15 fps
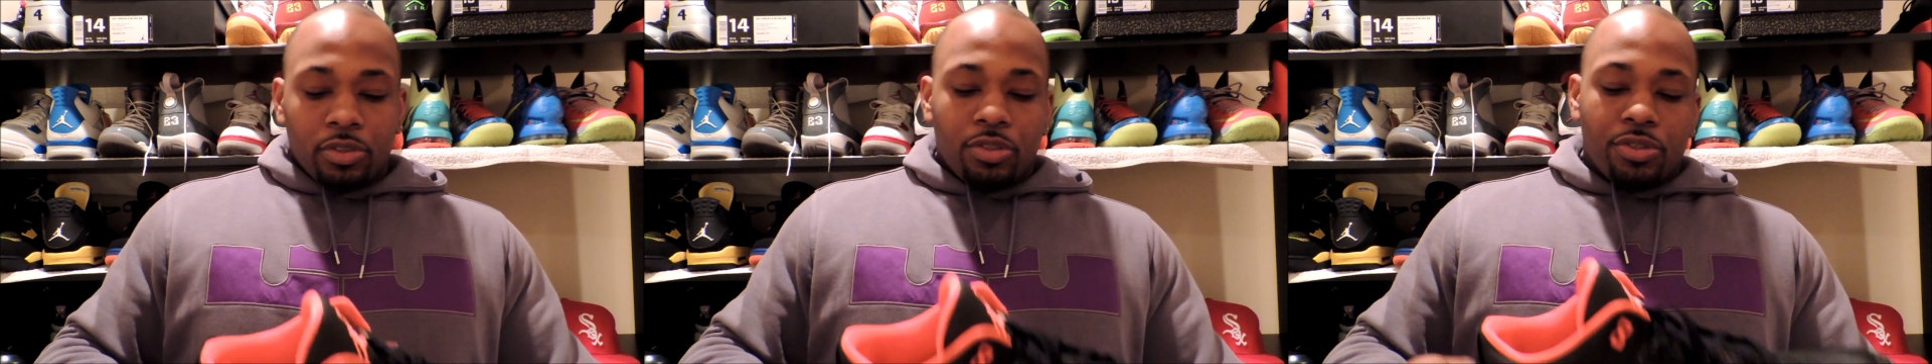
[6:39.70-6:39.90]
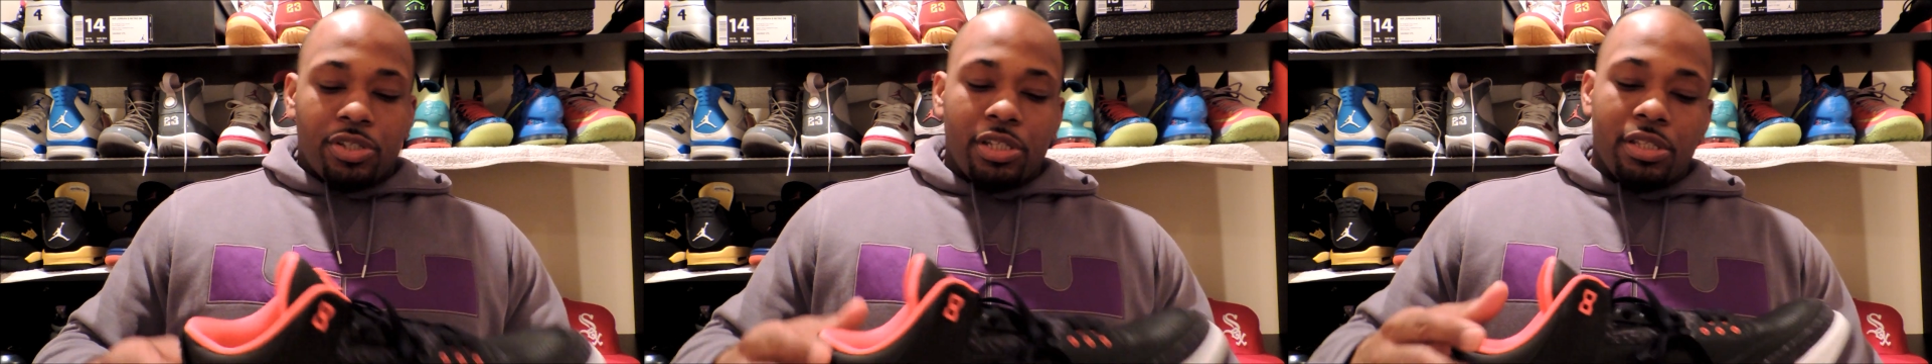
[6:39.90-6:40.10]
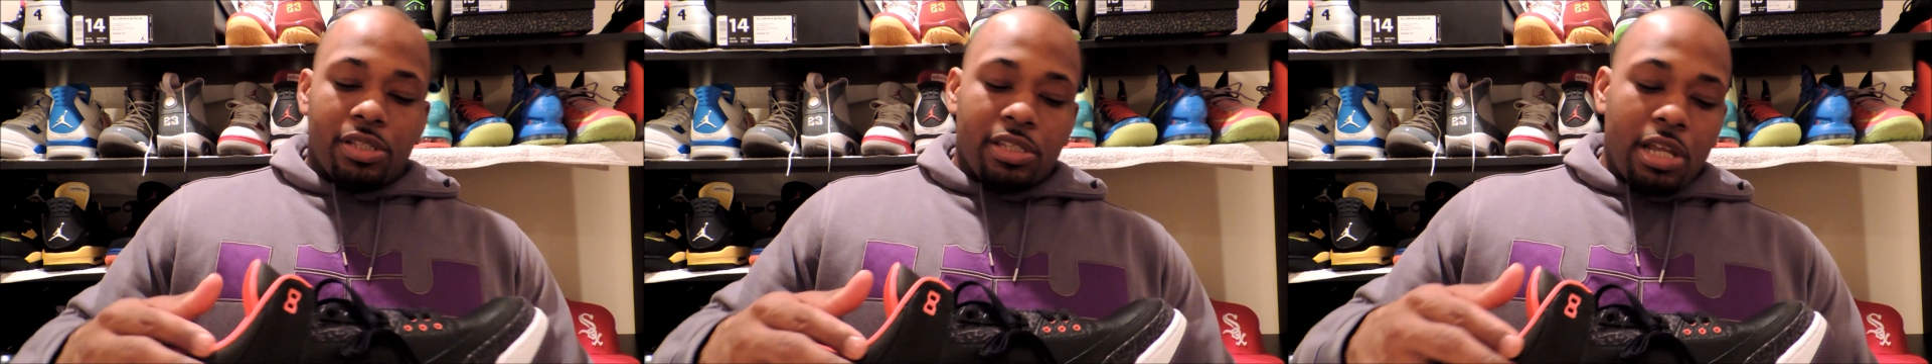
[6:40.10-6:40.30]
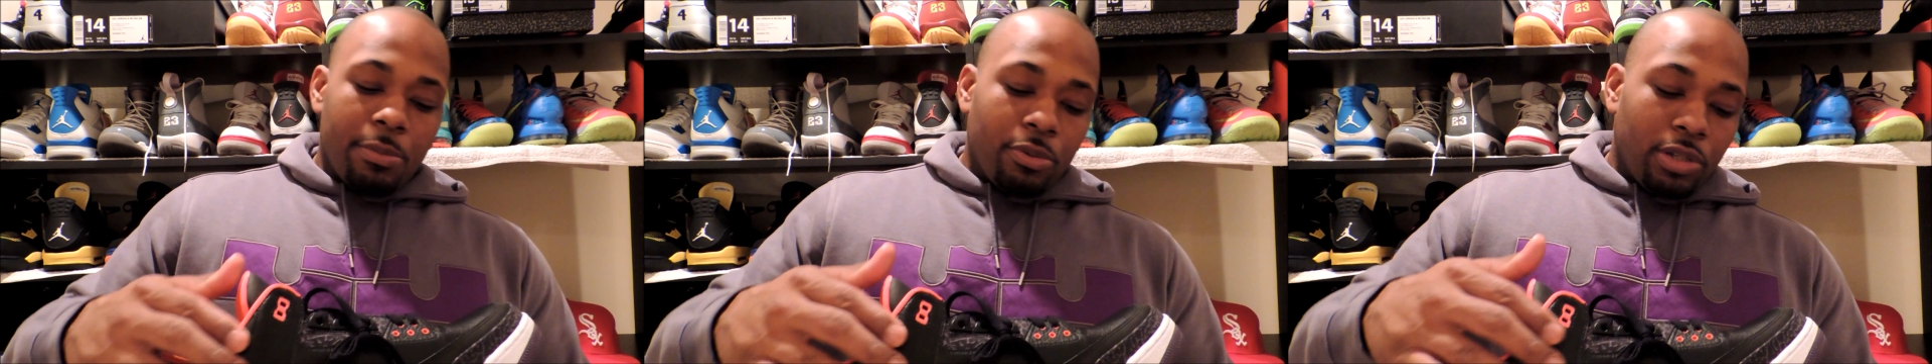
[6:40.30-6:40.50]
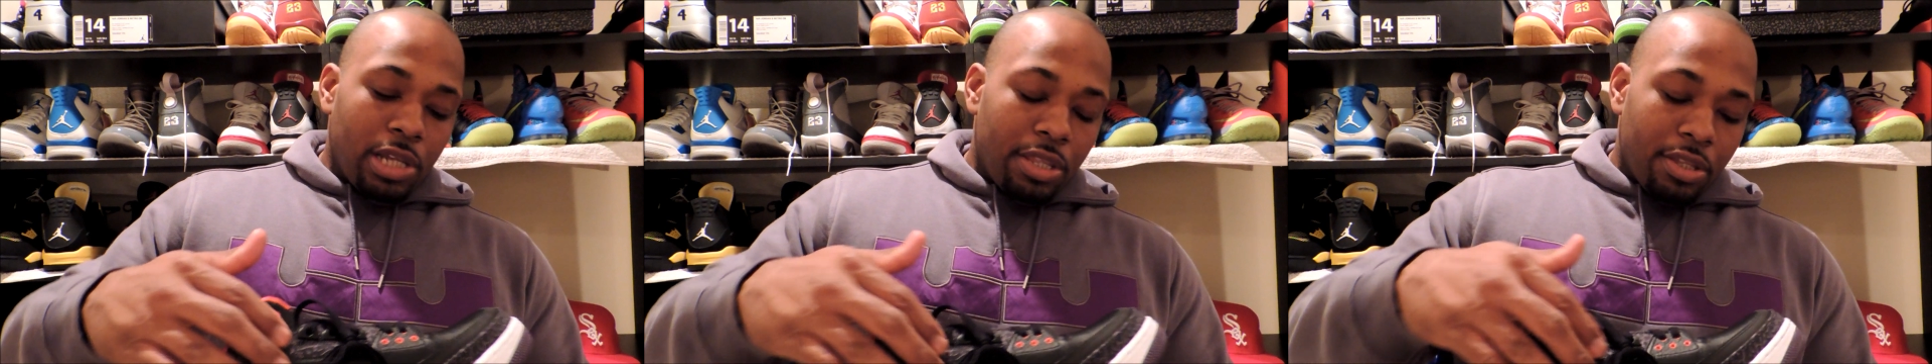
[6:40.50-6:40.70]
You'll see the
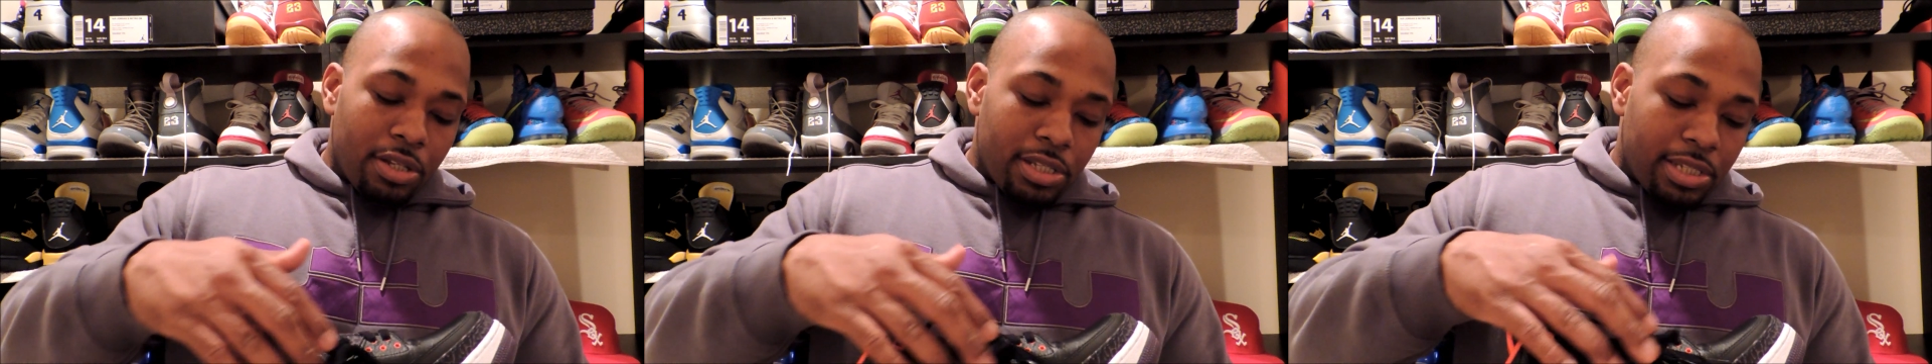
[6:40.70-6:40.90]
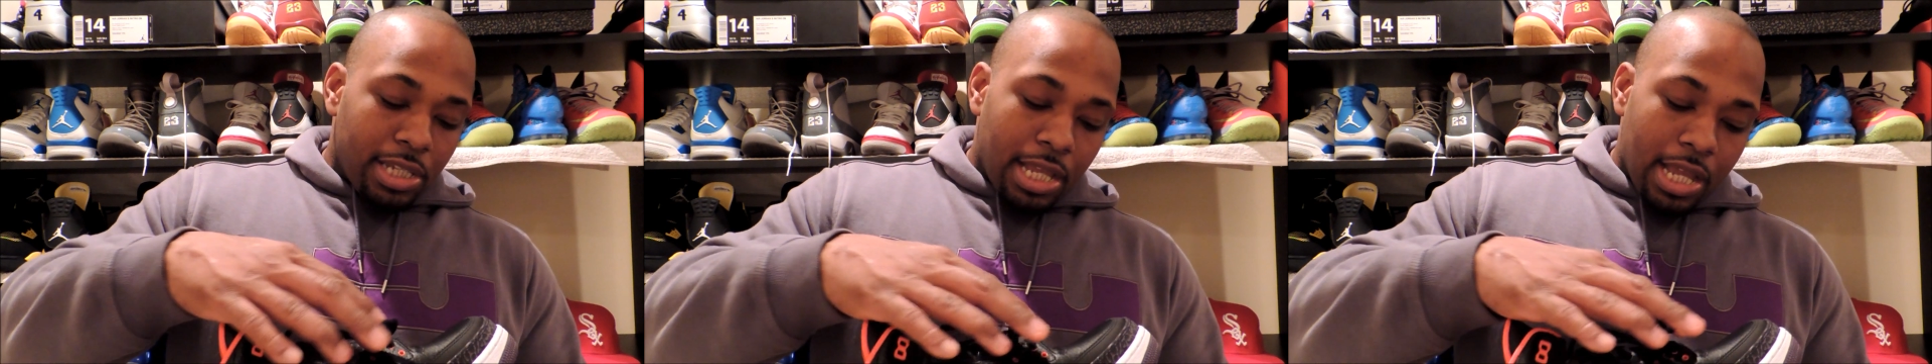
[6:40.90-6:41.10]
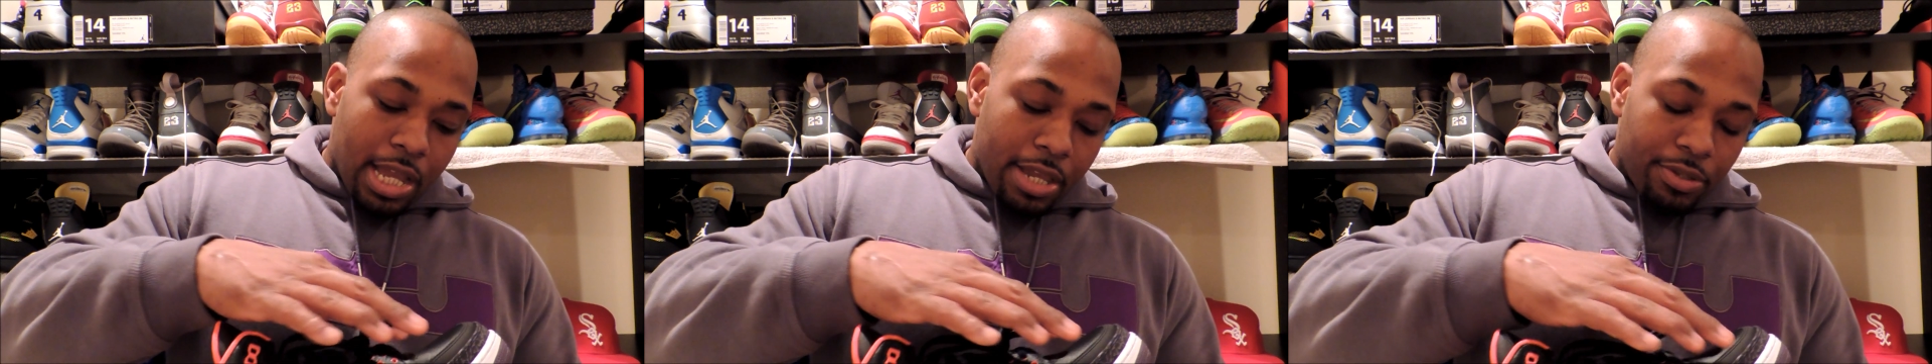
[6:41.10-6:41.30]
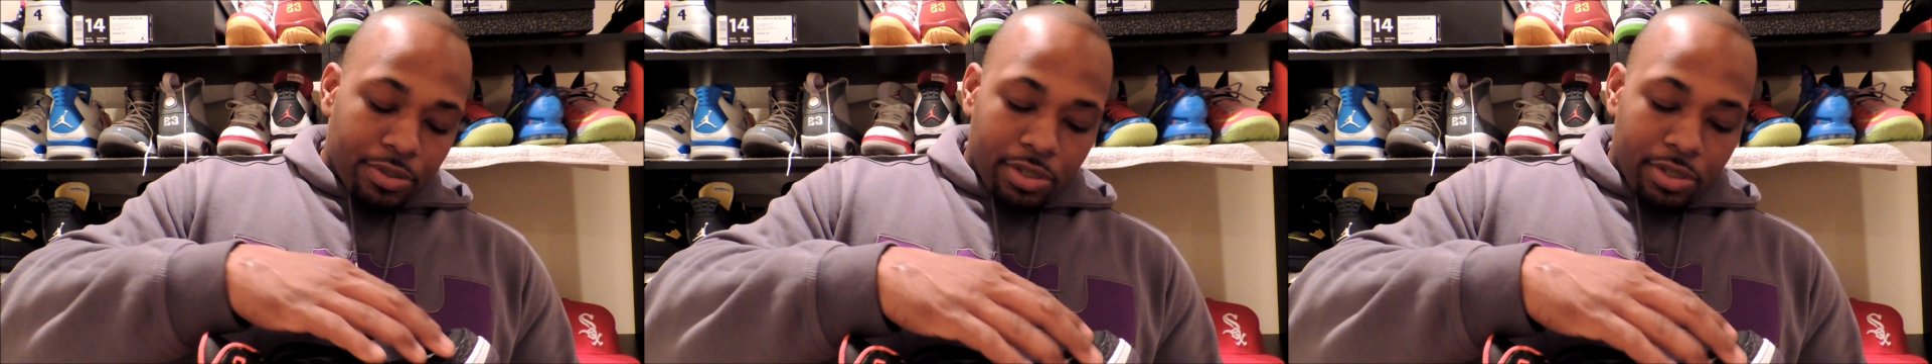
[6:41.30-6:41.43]
tumble leather design.